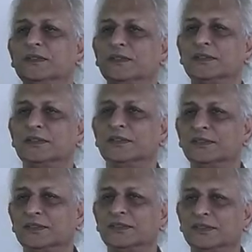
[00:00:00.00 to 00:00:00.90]

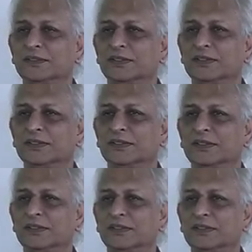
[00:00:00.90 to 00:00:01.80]

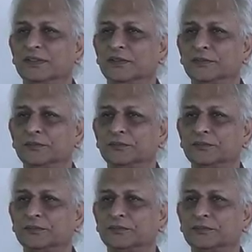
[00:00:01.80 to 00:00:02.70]

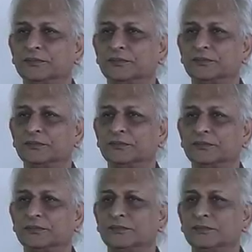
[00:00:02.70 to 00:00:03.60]

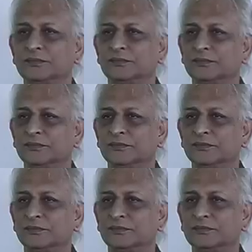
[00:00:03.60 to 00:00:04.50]

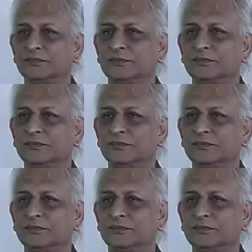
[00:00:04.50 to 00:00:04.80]
No one is speaking in this clip.